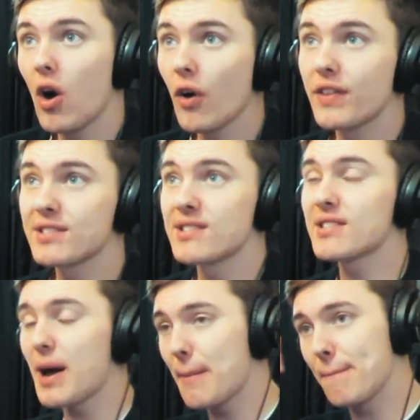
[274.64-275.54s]
Oh, this
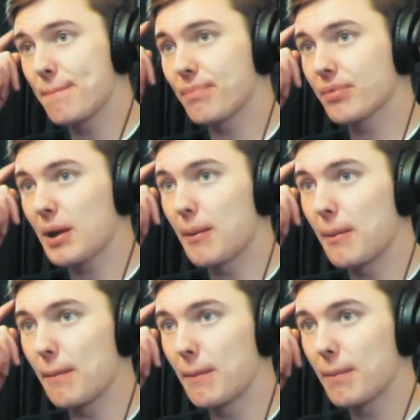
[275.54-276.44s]
is, um...
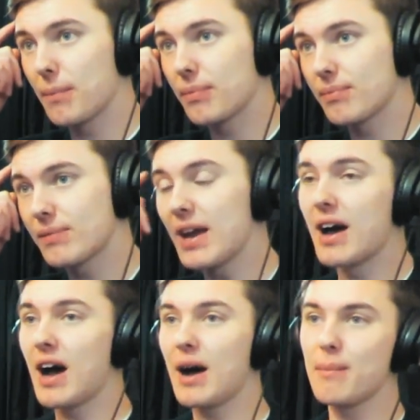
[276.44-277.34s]

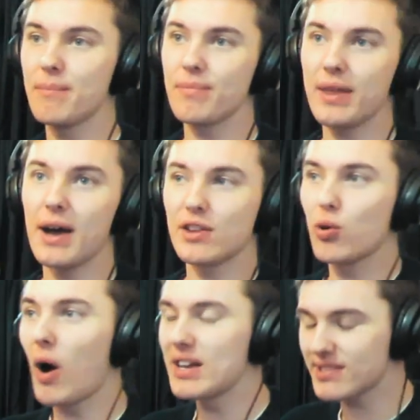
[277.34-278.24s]
Yeah, um, uh,
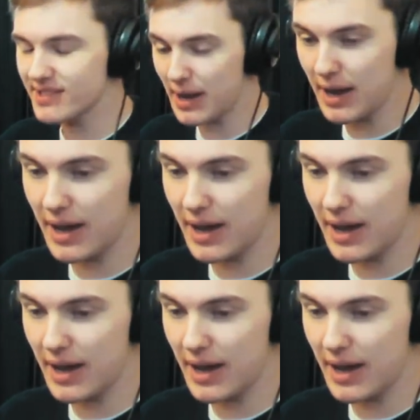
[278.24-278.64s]
Twice, uh, uh,